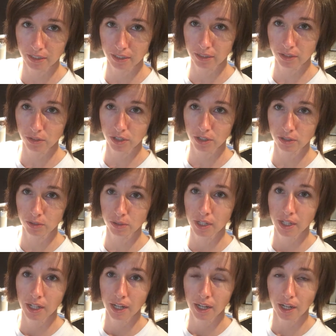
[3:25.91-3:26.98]
cocoa
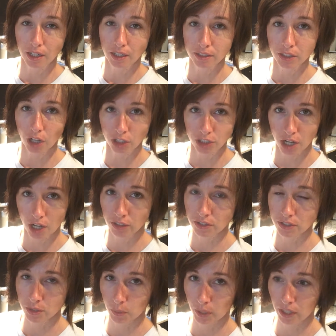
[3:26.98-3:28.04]
dark chocolate
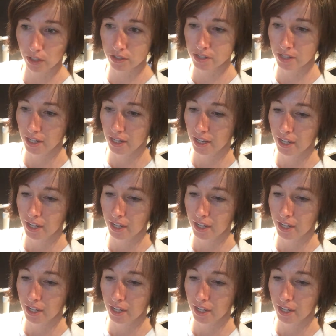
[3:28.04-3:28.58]
squares.